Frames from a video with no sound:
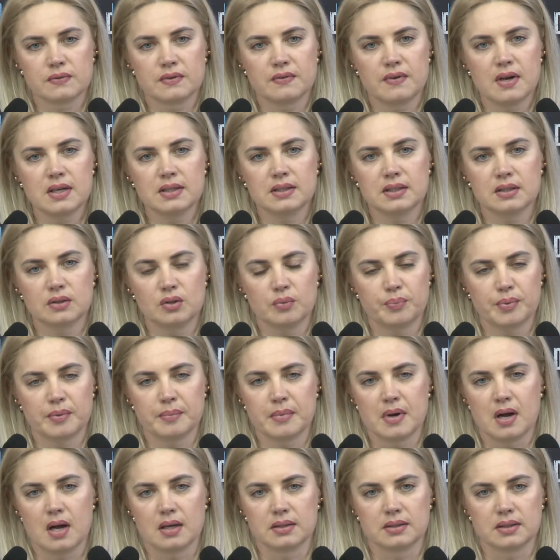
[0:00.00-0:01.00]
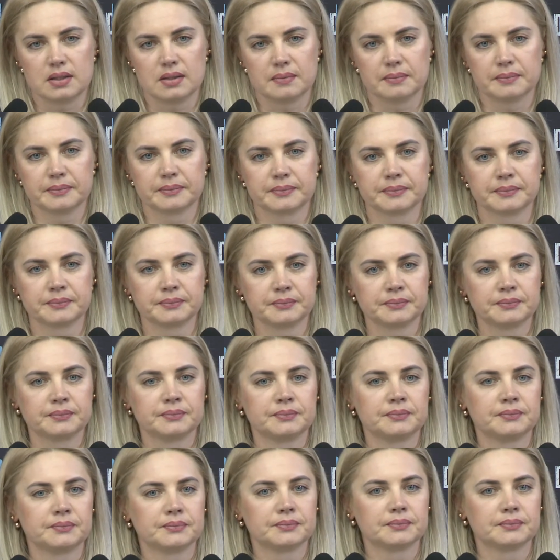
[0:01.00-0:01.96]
involved in such activities.